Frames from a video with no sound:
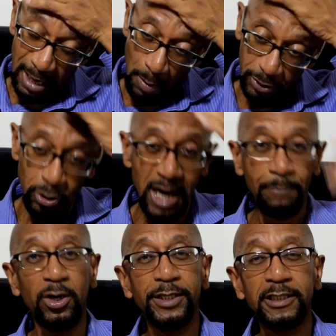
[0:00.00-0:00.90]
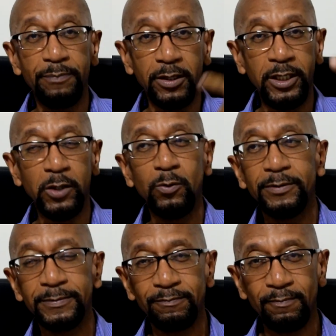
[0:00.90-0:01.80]
I always try to bring you something new.
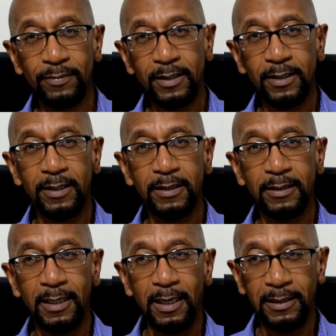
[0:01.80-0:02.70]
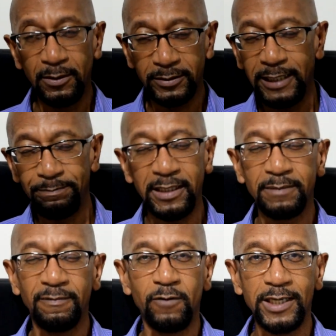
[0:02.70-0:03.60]
A little tidbit
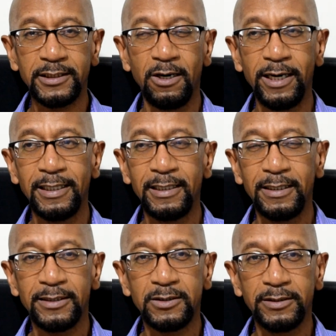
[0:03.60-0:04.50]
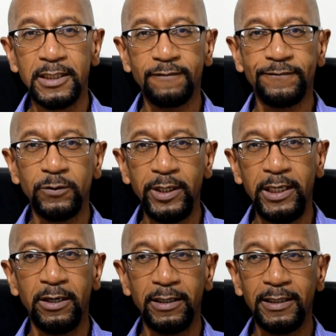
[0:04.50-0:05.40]
before I start. So this fruit
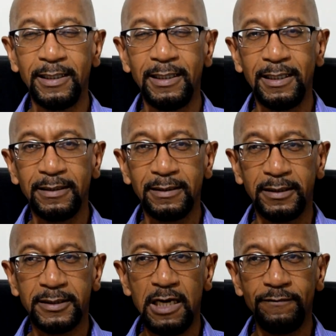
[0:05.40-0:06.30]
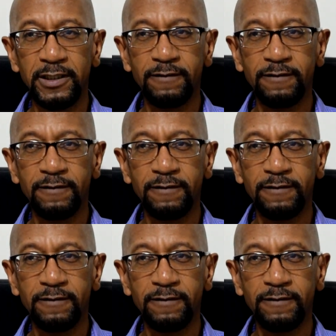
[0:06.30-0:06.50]
here, discovered this